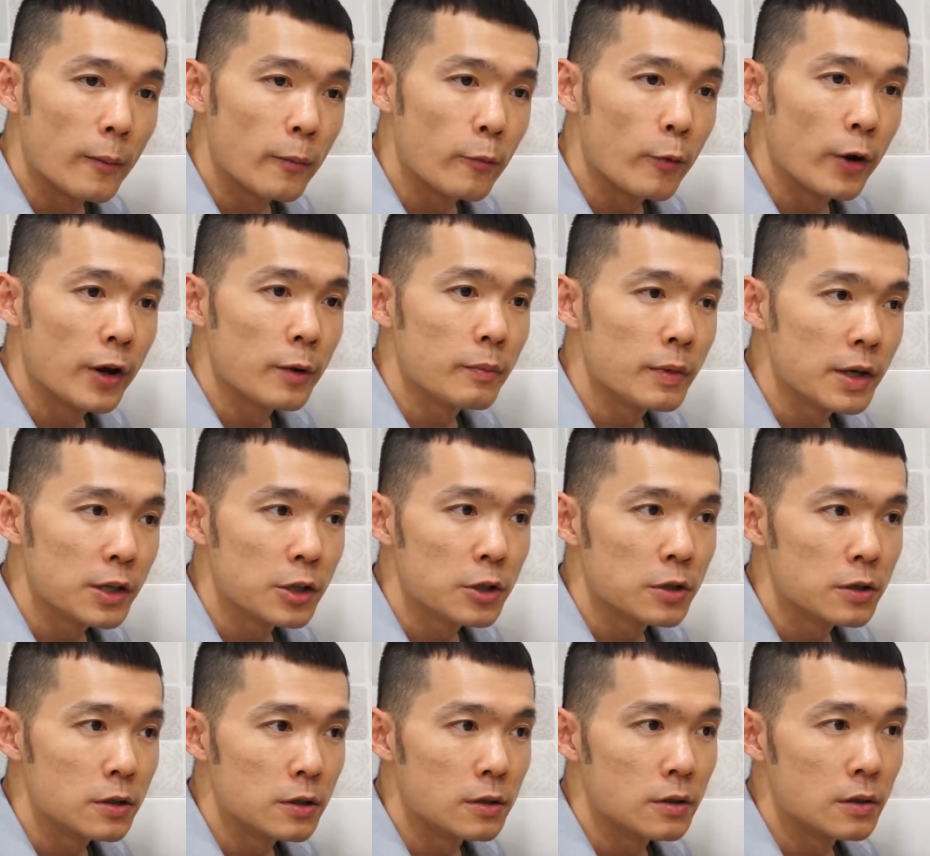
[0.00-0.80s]
bring
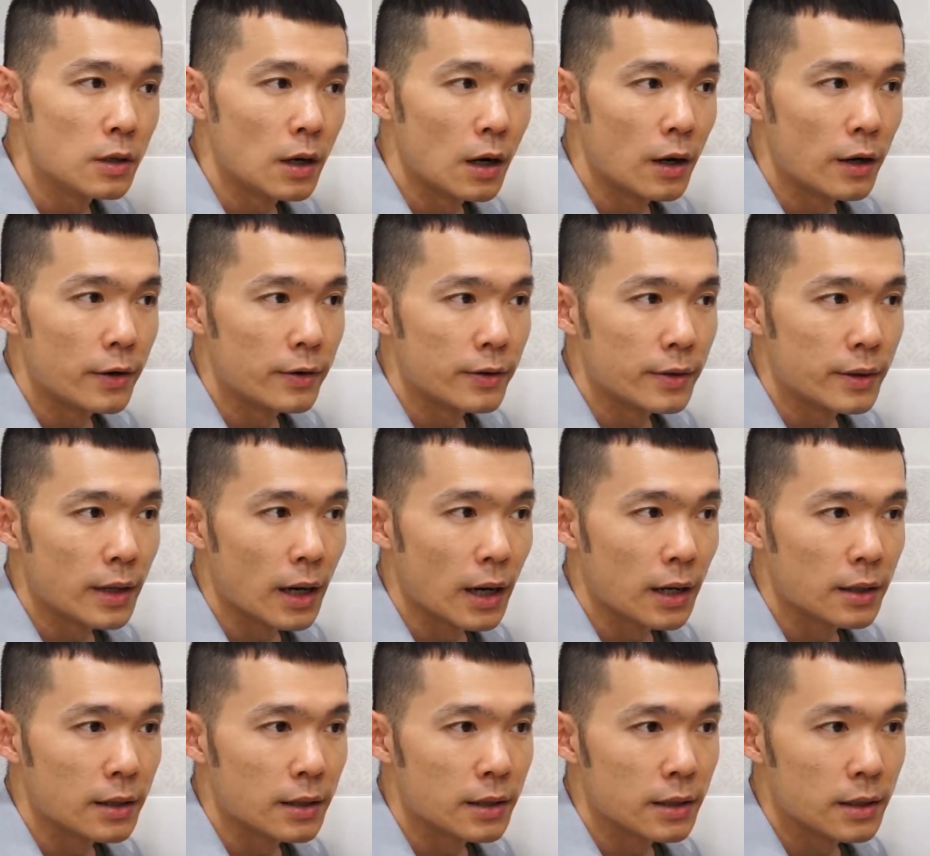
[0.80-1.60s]
me to
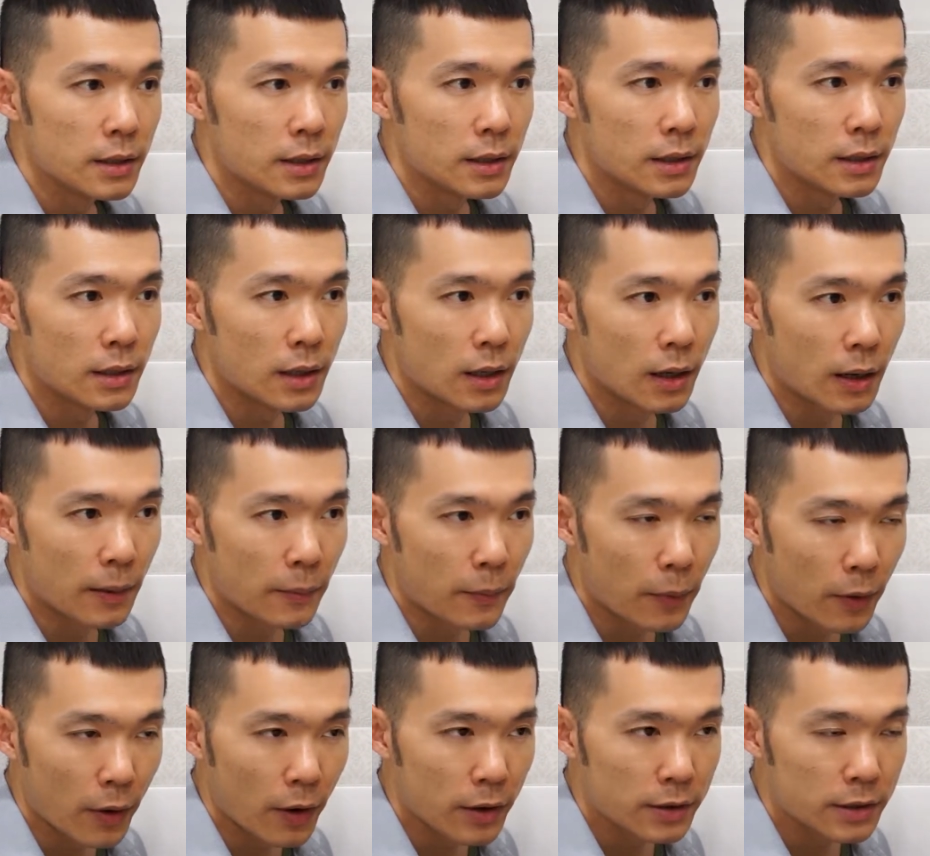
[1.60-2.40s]
another
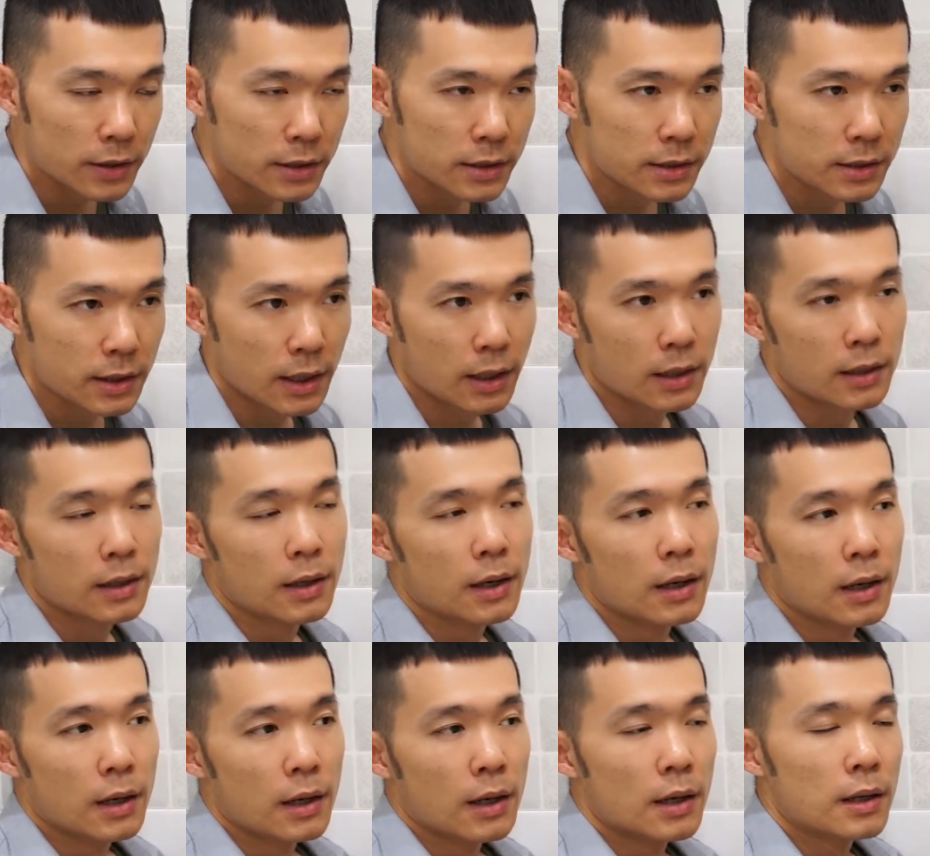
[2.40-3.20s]
point, is that
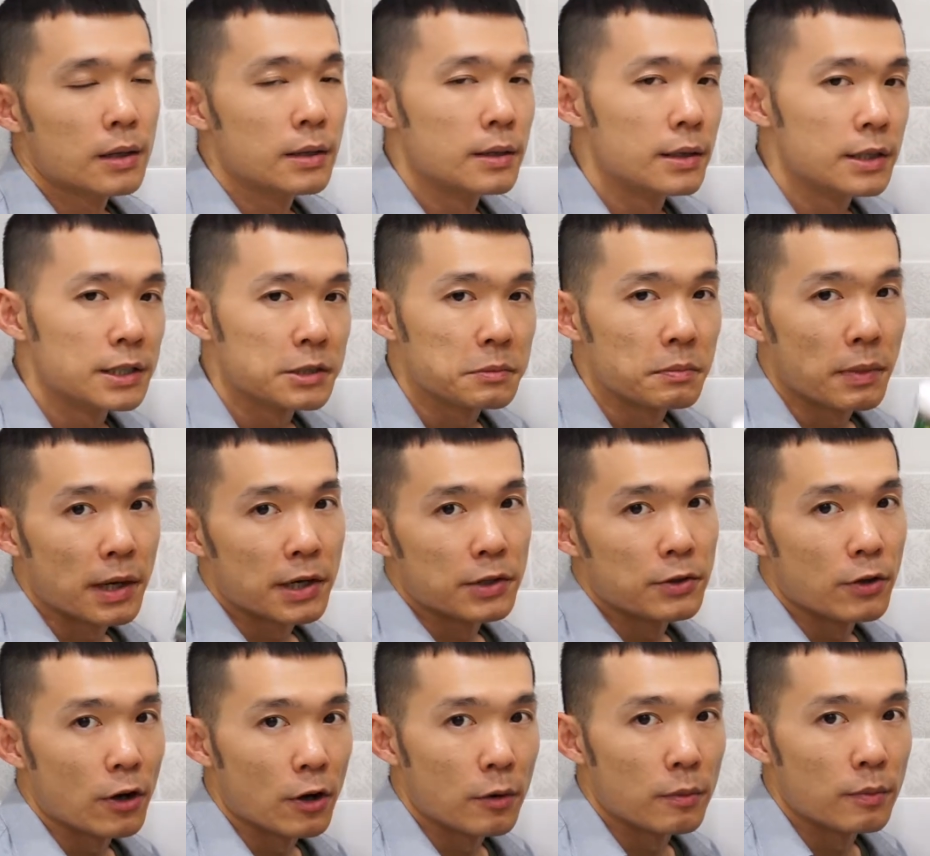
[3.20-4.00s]
this
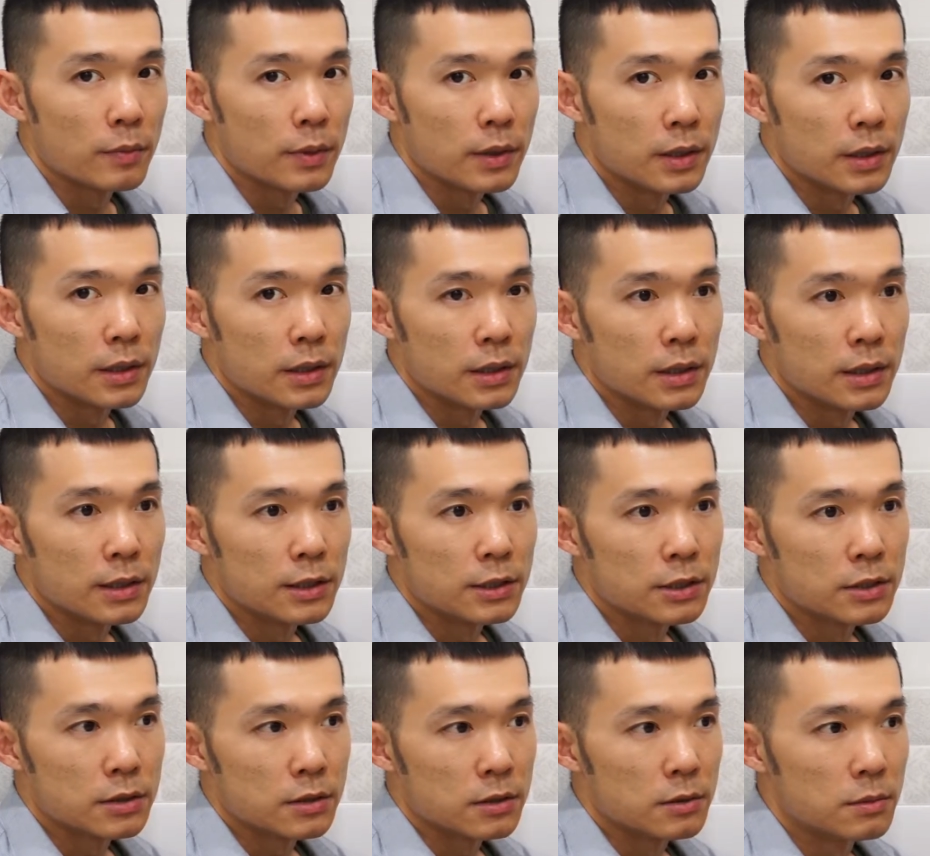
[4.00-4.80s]
might not
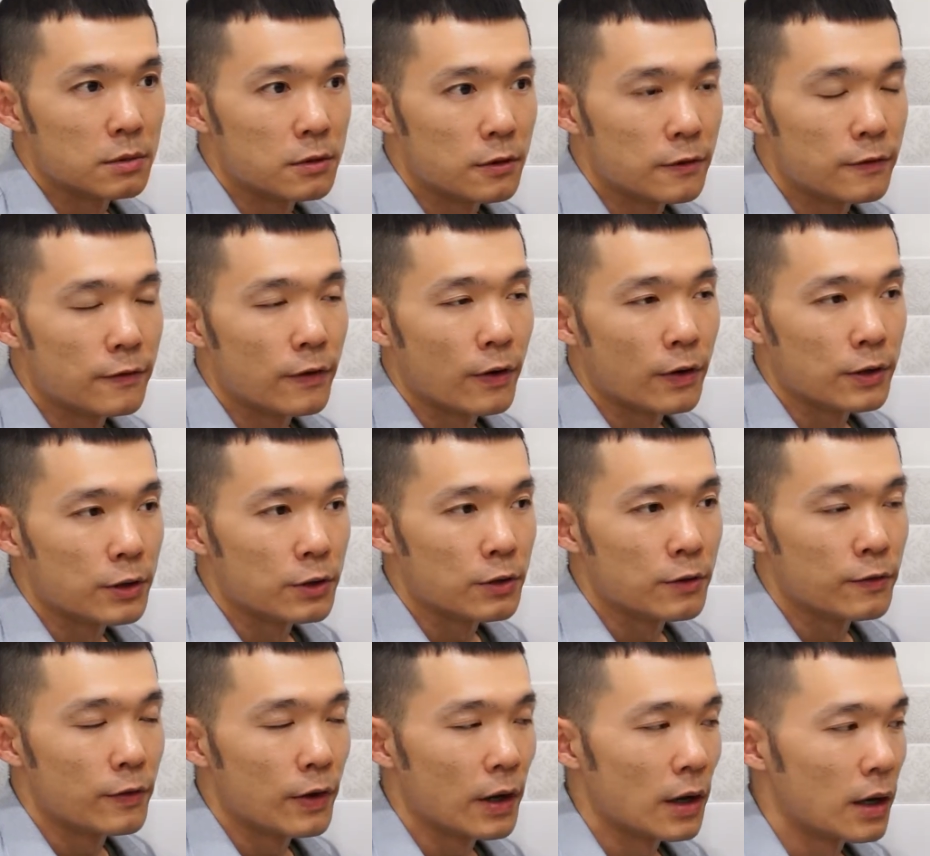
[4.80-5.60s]
be suitable for
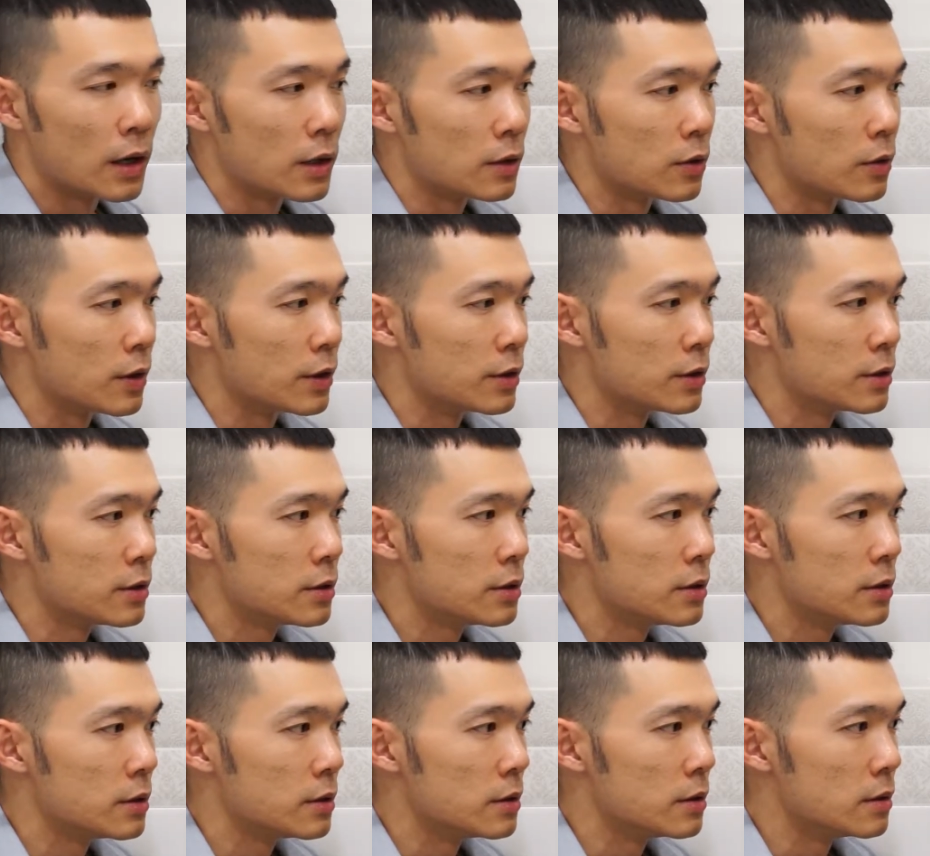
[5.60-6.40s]
you if you are going
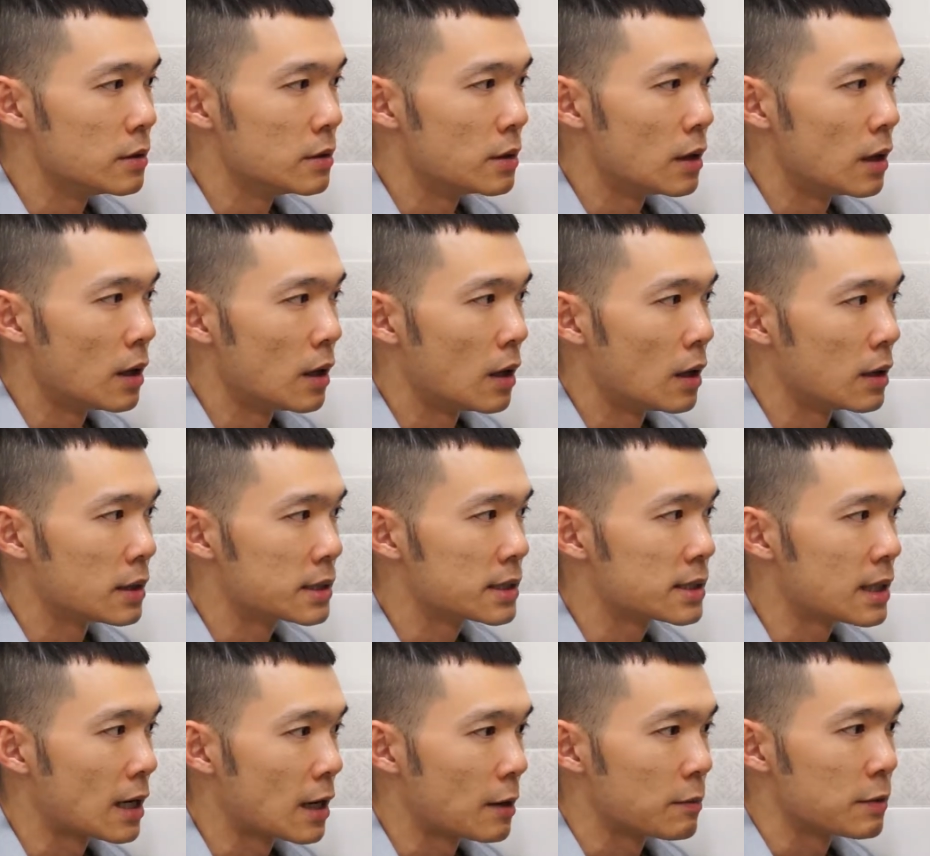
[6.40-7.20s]
to
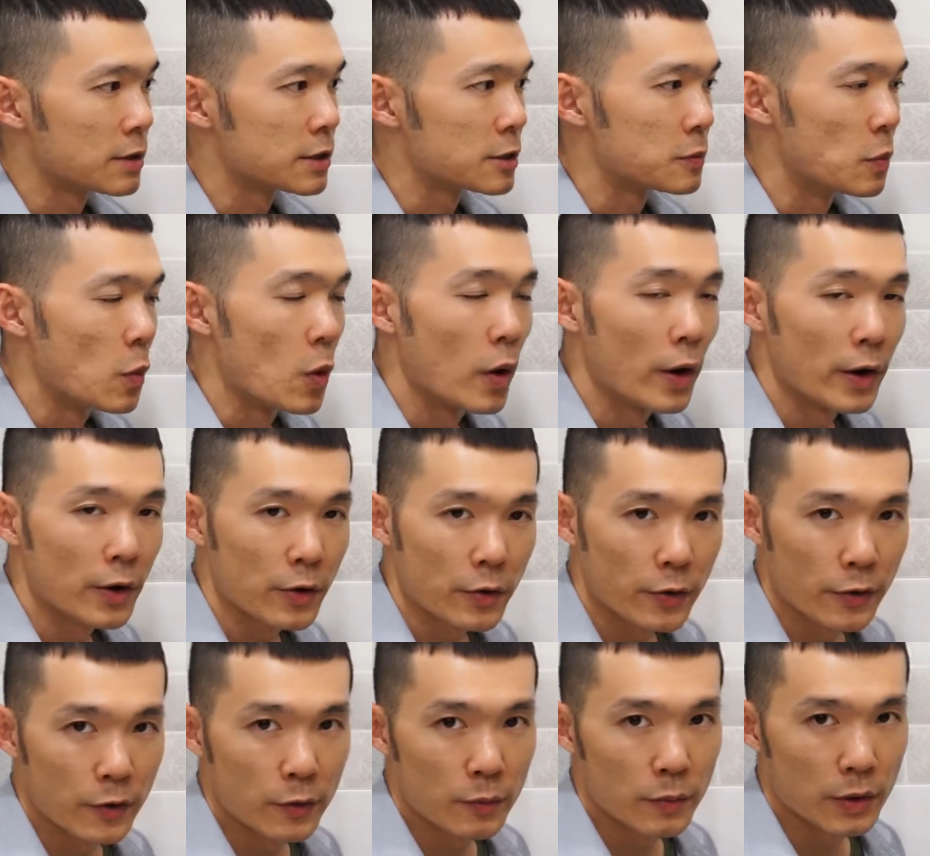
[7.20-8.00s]
start up a small
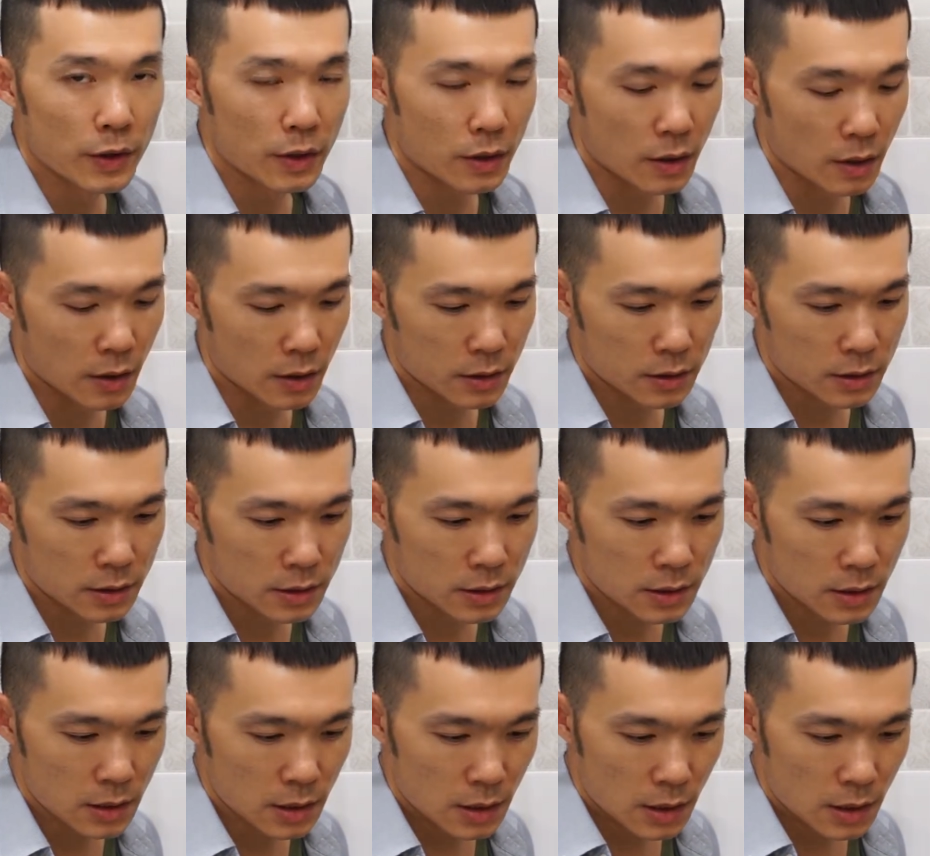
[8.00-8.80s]
aquarium, because